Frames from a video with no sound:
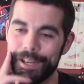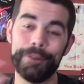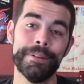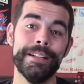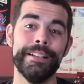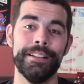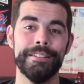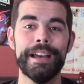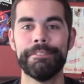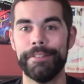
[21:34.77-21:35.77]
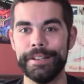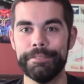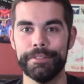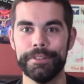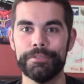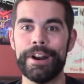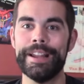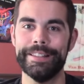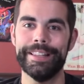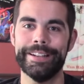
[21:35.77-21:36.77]
Well, not funny for the
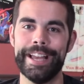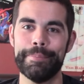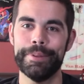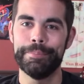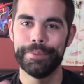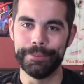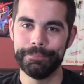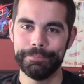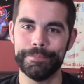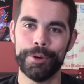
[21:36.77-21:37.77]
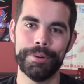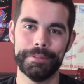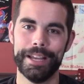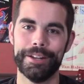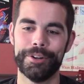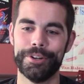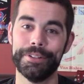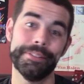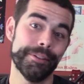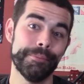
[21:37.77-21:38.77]
riot that happened, but no one got
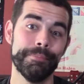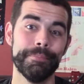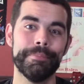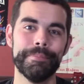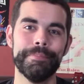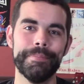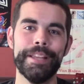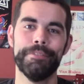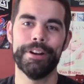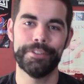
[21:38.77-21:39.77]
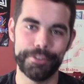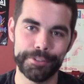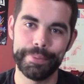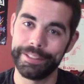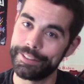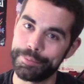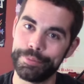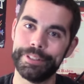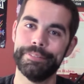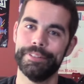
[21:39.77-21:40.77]
hurt, so in retrospect, it's
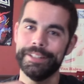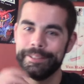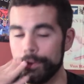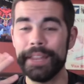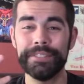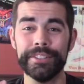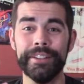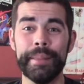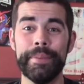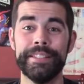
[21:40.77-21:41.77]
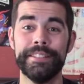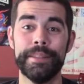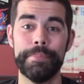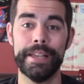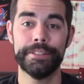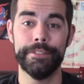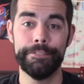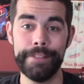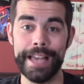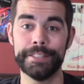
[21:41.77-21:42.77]
pretty funny. So you have a song that mixes the best
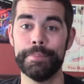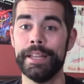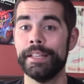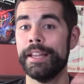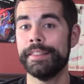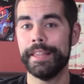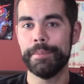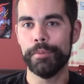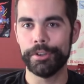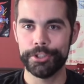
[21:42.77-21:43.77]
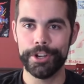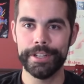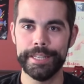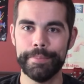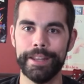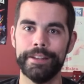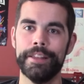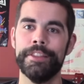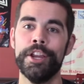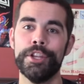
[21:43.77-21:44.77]
of fast Megadeth and more chunky
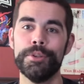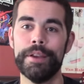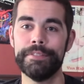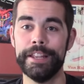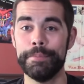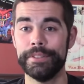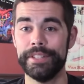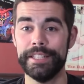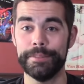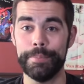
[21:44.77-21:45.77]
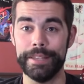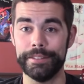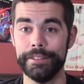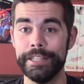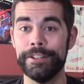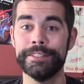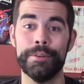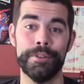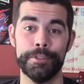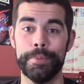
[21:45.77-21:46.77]
Megadeth. You have Dave Mustaine's best lyrics
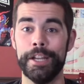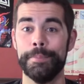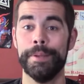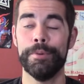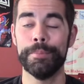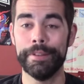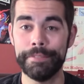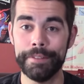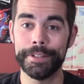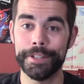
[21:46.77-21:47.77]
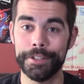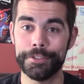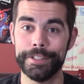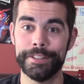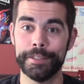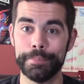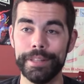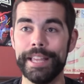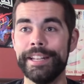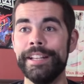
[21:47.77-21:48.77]
that were inspired by one of my favorite countries on the
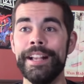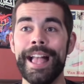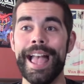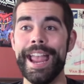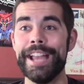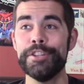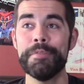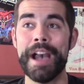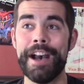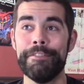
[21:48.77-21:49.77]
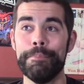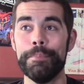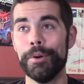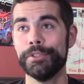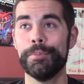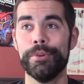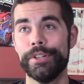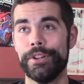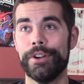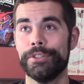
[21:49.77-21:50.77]
planet. And you have multiple
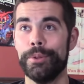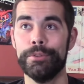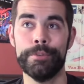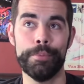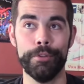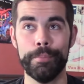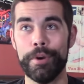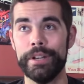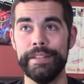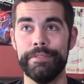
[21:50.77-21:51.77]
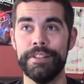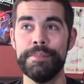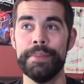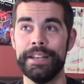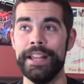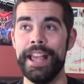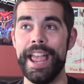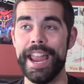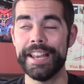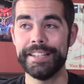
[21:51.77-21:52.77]
guitar solos from both Marty Friedman
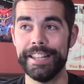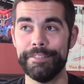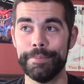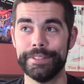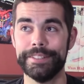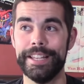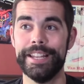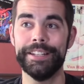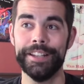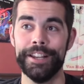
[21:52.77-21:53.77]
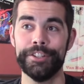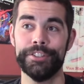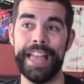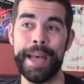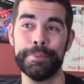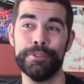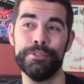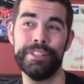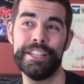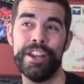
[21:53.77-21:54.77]
and Dave Mustaine just
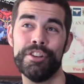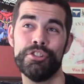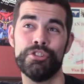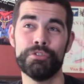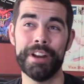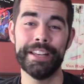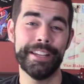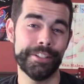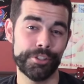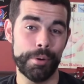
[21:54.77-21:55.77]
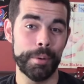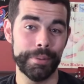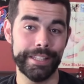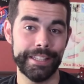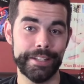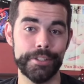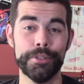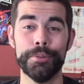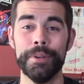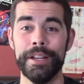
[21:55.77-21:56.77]
absolutely shredding, showing what they can
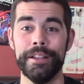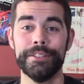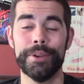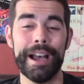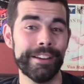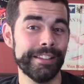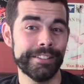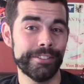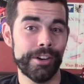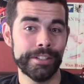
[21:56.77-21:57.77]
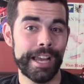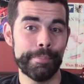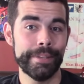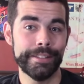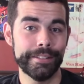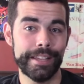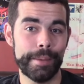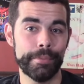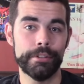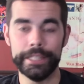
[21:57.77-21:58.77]
do. So how can this song not be in the
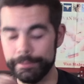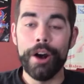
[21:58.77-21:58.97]
top three?